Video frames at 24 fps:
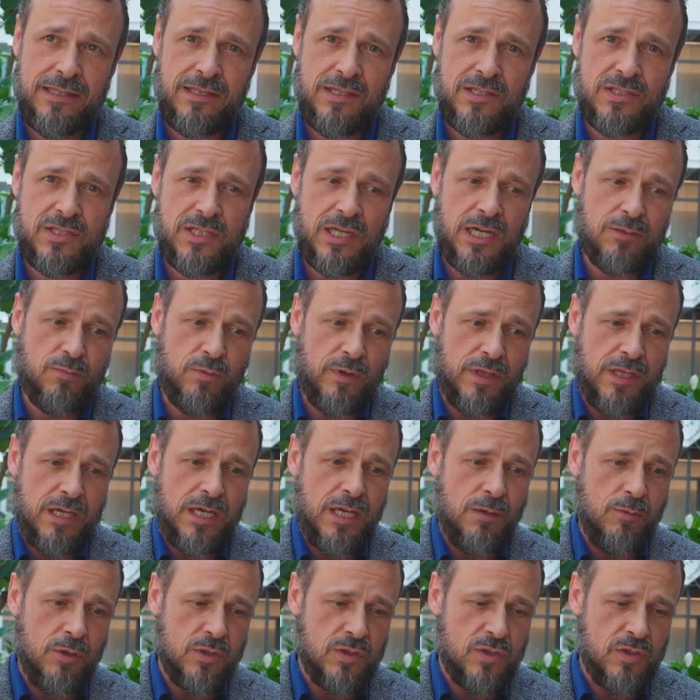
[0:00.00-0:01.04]
can decide whether
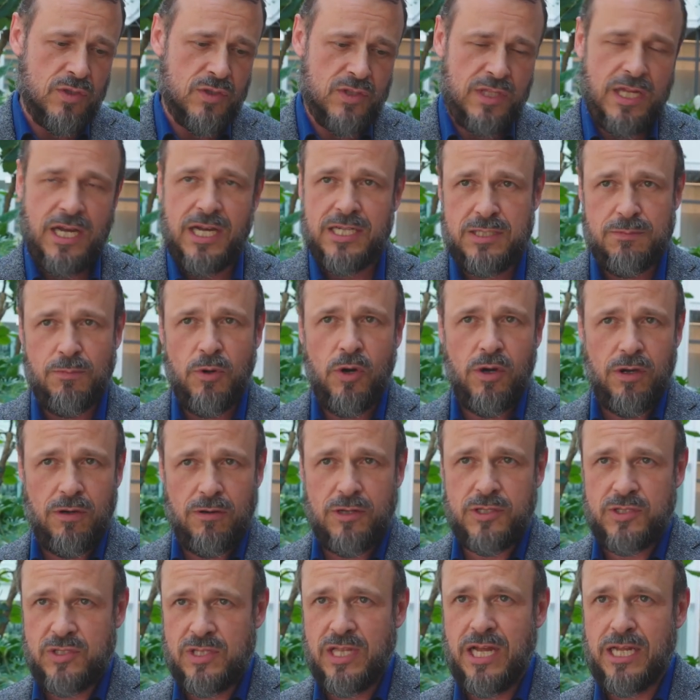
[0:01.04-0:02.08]
he wants to start small
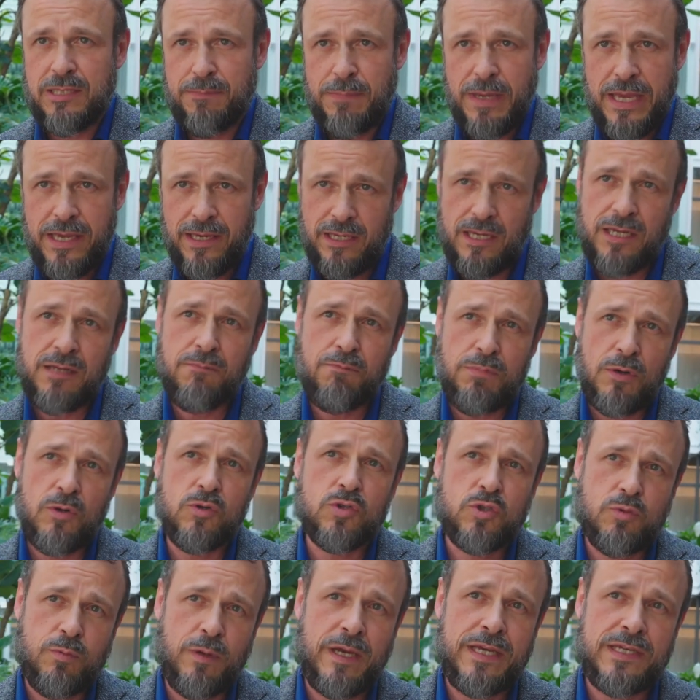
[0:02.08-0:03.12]
or start big. In
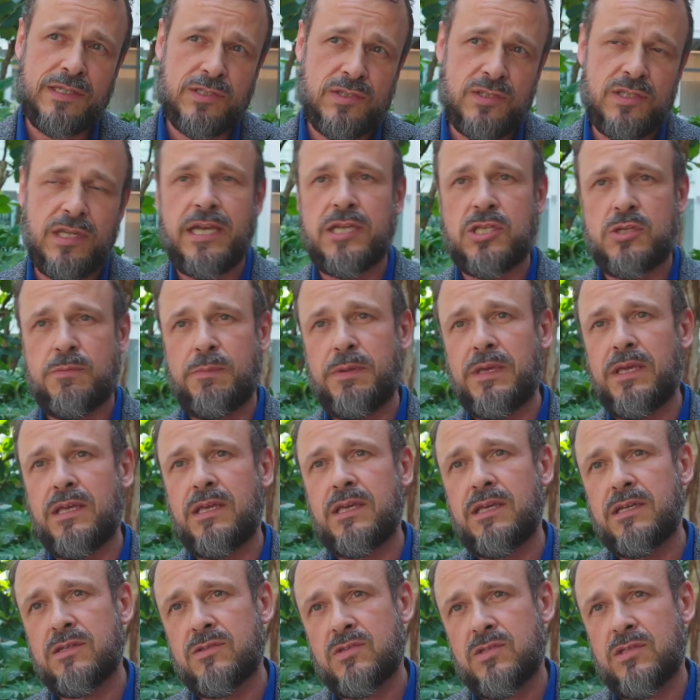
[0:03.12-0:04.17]
both ways,
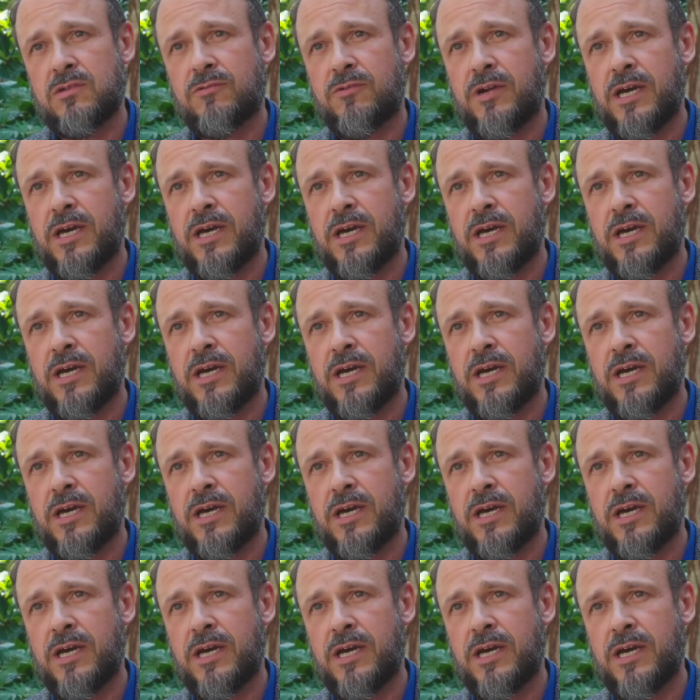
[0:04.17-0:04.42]
HPE is the